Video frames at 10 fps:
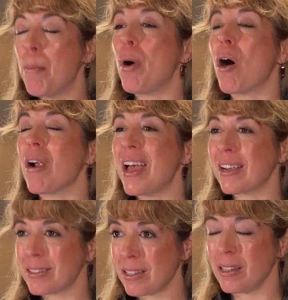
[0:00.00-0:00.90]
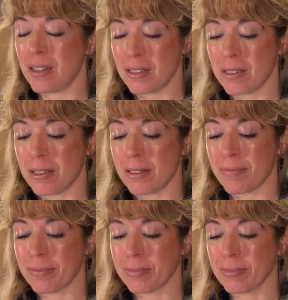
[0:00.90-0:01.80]
par excellence.
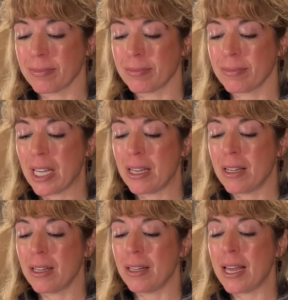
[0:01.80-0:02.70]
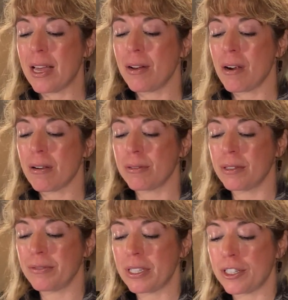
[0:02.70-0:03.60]
Leonardo
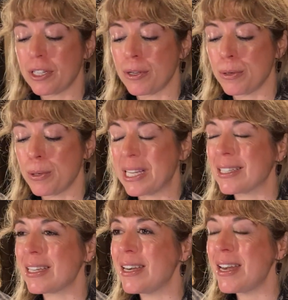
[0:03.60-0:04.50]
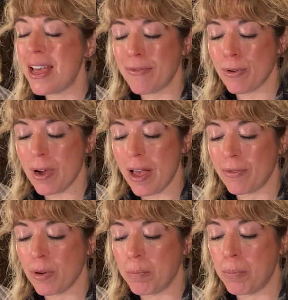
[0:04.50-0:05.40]
da Vinci, who has never
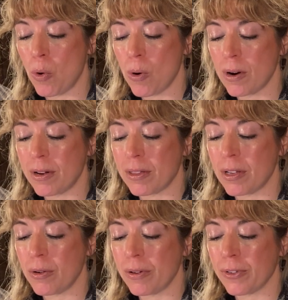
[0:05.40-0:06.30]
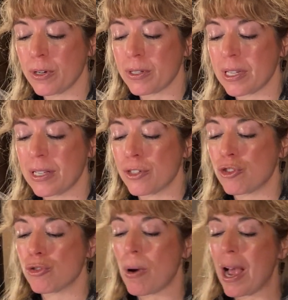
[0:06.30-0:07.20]
ever bored the universe, is
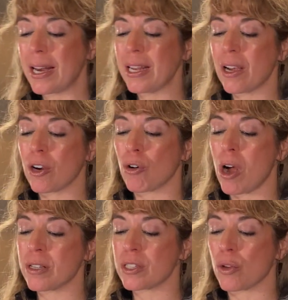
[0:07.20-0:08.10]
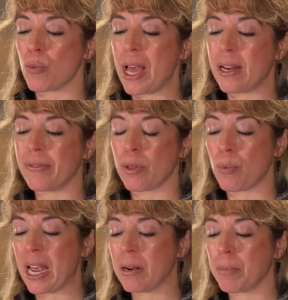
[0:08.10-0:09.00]
striding across the red of the
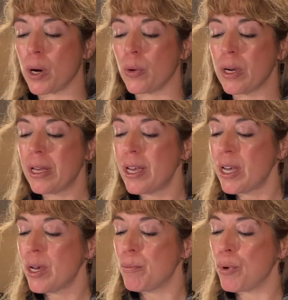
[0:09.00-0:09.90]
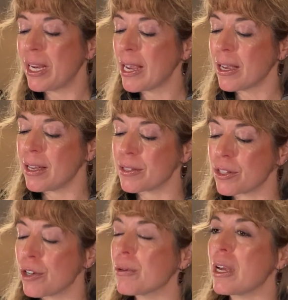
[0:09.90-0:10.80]
rainbow, bringing his
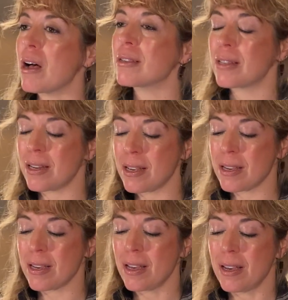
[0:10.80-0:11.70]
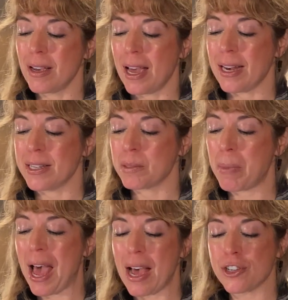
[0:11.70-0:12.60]
curiosity and his
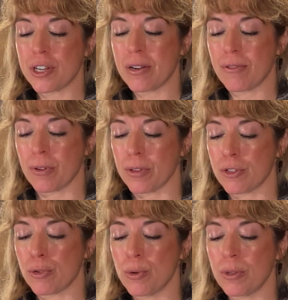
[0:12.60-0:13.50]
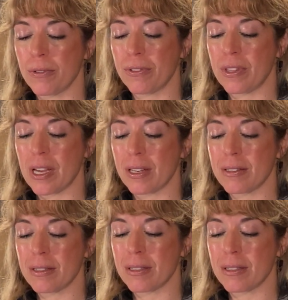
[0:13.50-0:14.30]
passion for the truth of things,